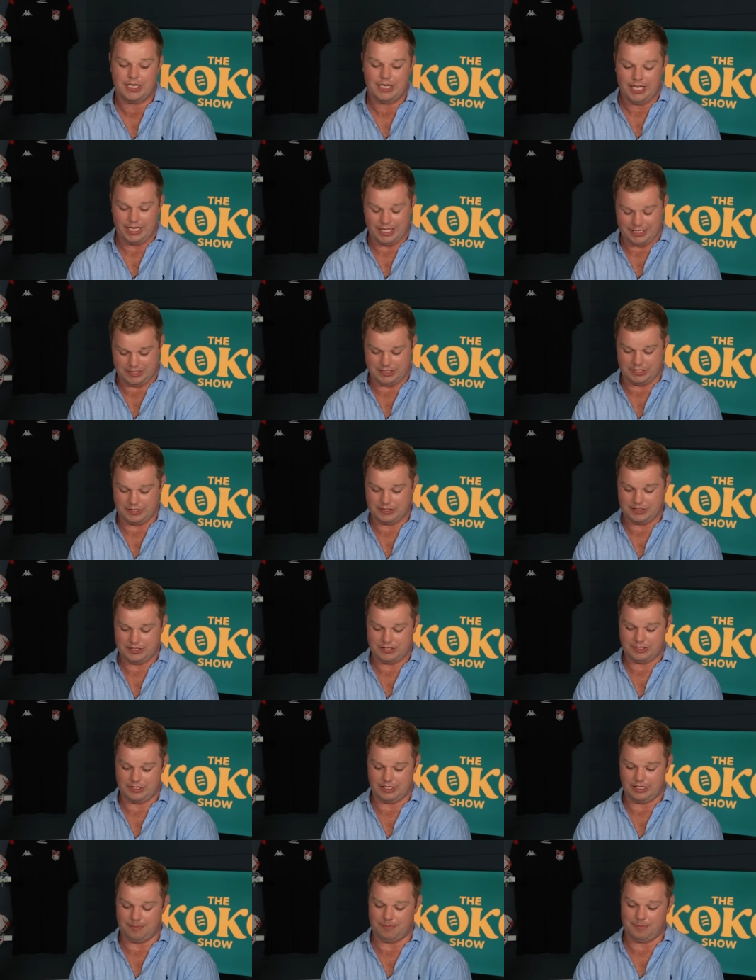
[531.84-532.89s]
it's
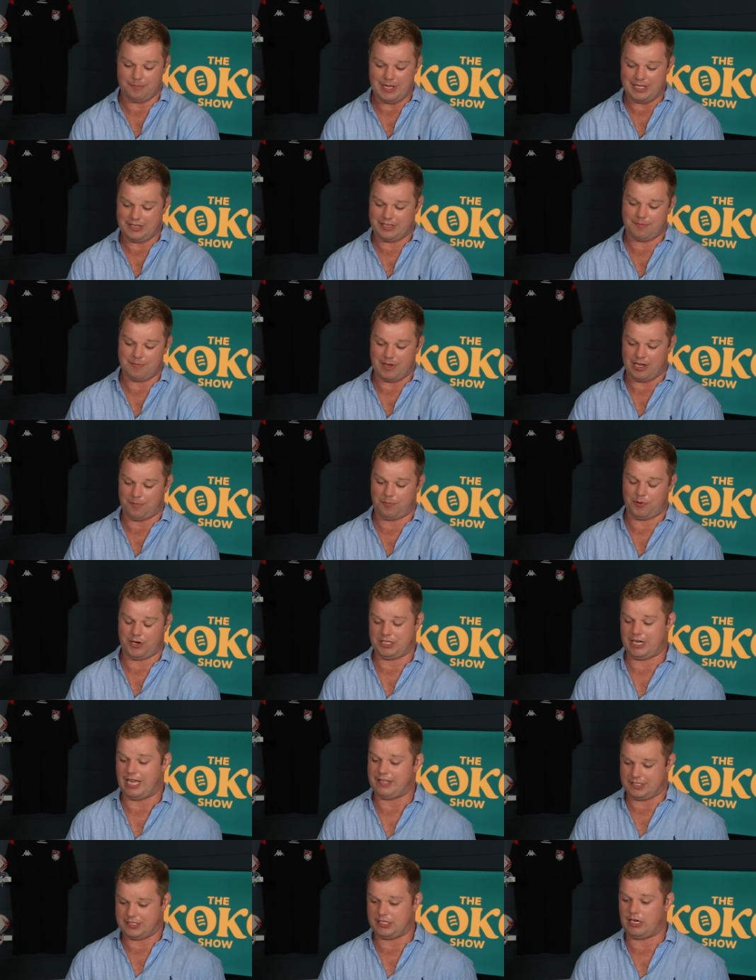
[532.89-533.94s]
just an immense amount of pressure.
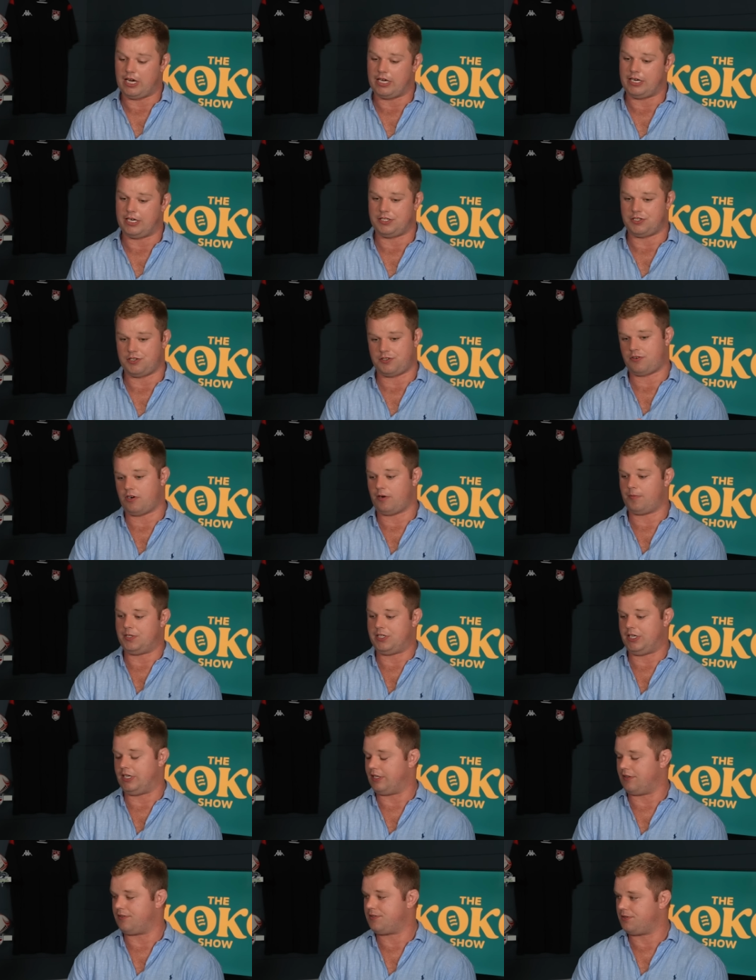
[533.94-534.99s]
As a tighthead, you're scrummaging
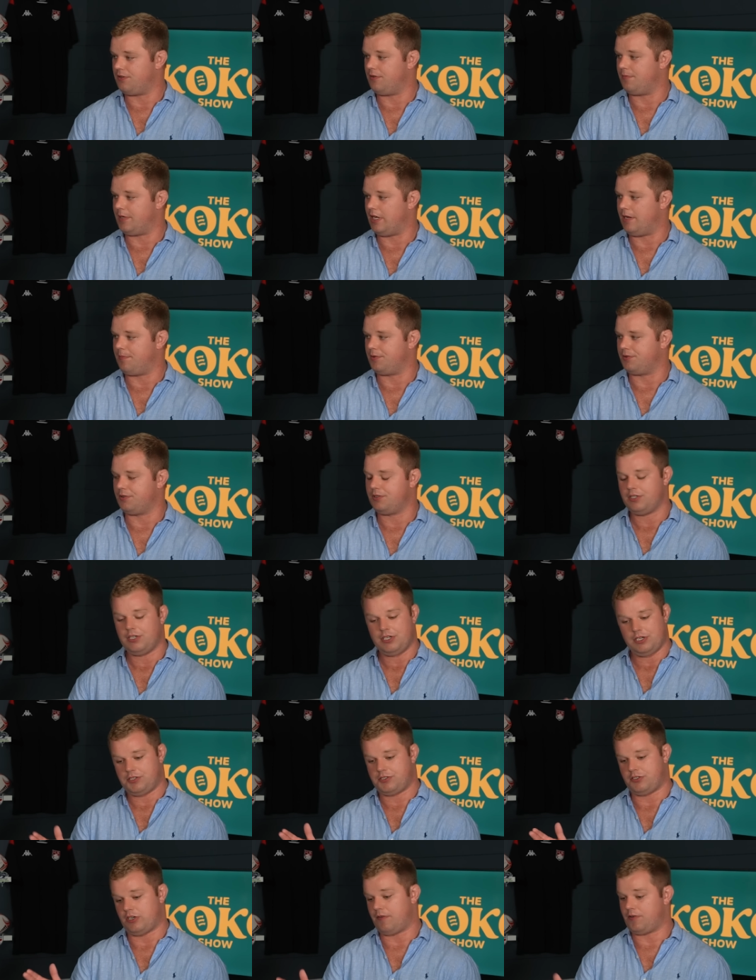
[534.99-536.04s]
against two people.
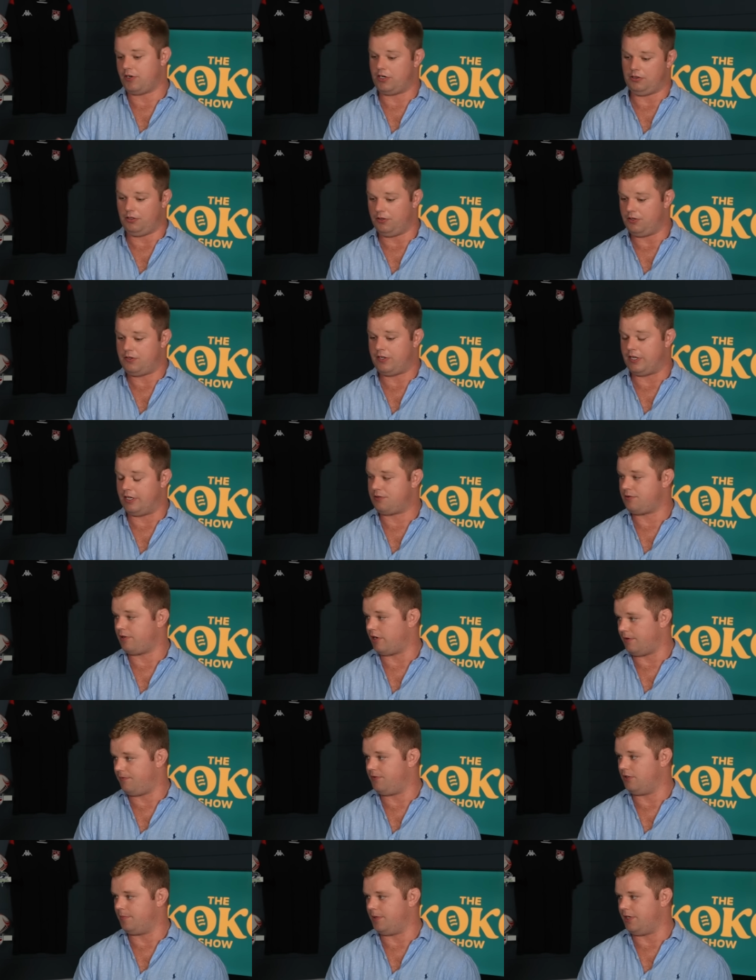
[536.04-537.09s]
Yeah. So I've got a loose head trying
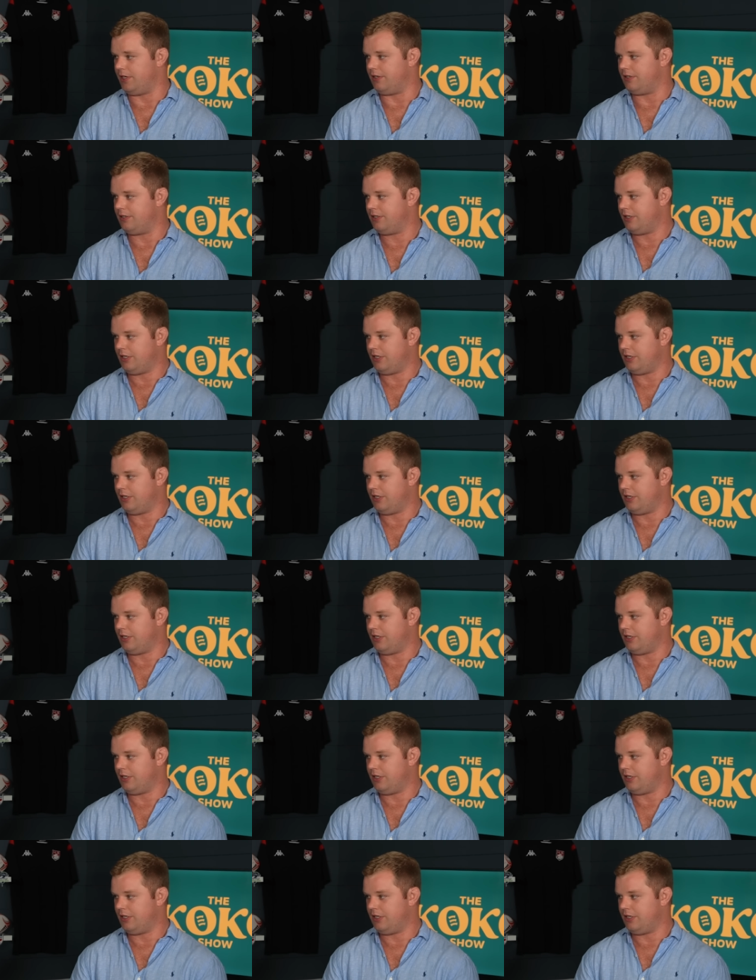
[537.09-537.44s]
to fill me in,